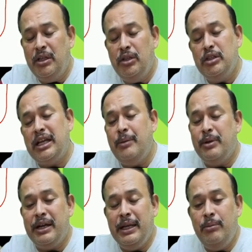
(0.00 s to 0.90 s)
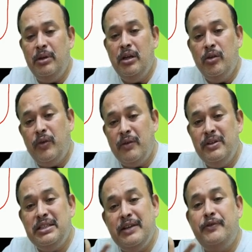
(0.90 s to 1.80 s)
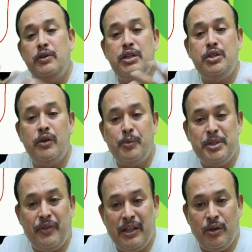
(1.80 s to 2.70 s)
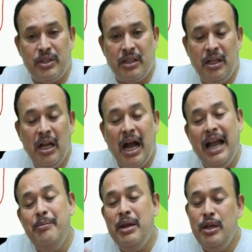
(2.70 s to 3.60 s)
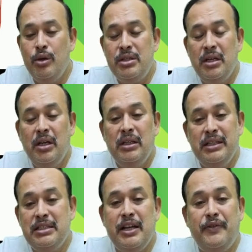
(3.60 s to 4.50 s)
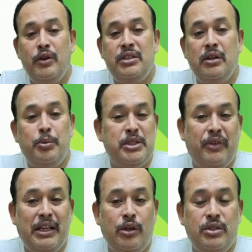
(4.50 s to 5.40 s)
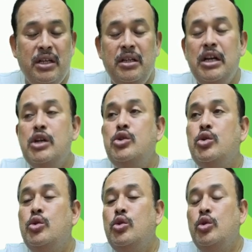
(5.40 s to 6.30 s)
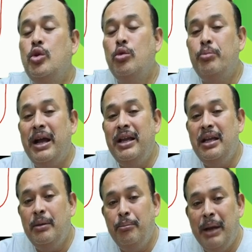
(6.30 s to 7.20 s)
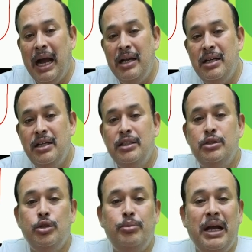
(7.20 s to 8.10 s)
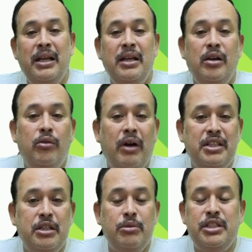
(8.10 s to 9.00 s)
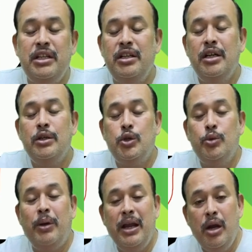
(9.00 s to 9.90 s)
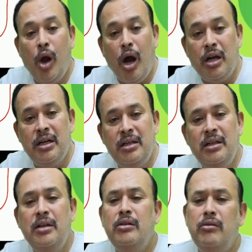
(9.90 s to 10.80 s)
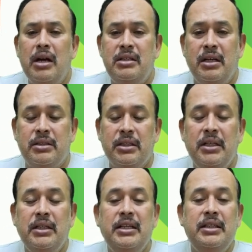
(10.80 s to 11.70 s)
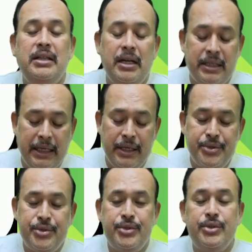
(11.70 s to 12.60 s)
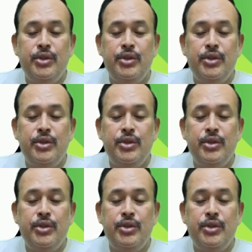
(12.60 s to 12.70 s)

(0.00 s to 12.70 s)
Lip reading: can be redeemed, for which gift voucher issued rupees 5,000. I may use this gift voucher rupees 5,000 to buy bag, to buy washing machine, to buy locker, whatnot. In that case,